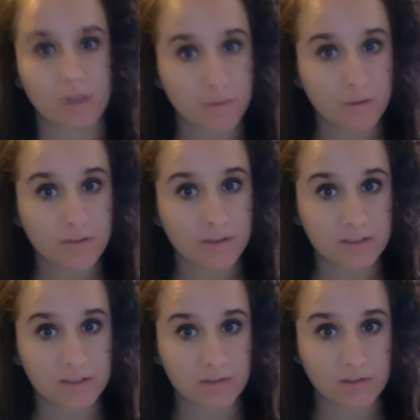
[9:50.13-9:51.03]
couple of
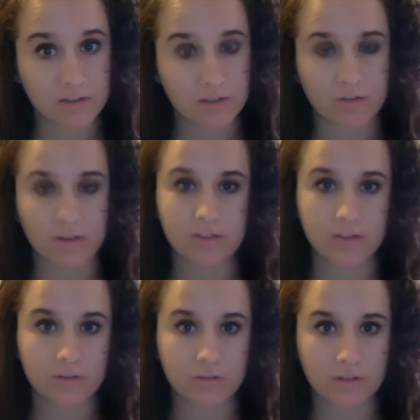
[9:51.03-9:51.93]
activities that you guys
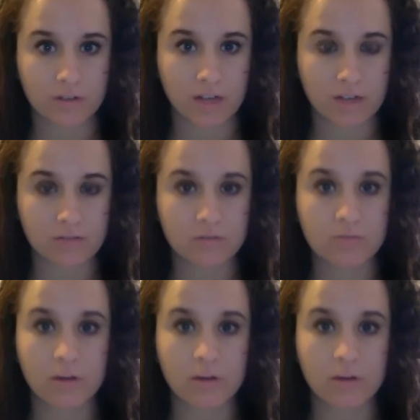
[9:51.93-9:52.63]
can do in the classroom.